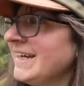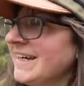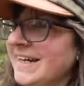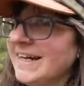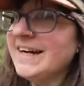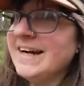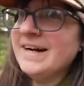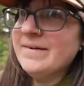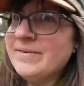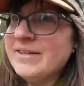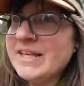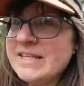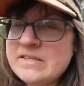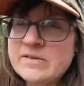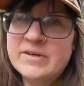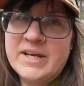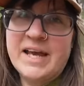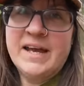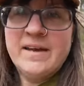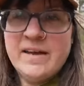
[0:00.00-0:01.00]
Uh, but that's
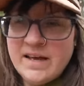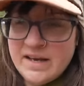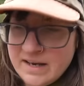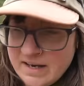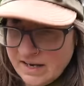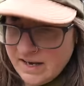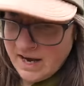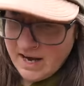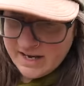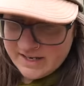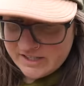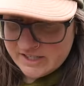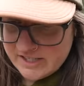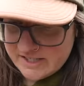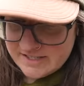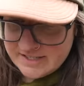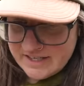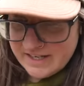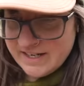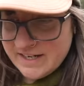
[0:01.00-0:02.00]
okay. I
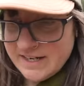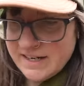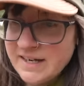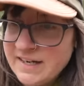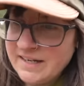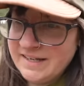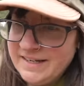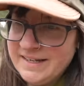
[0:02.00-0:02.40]
just, uh,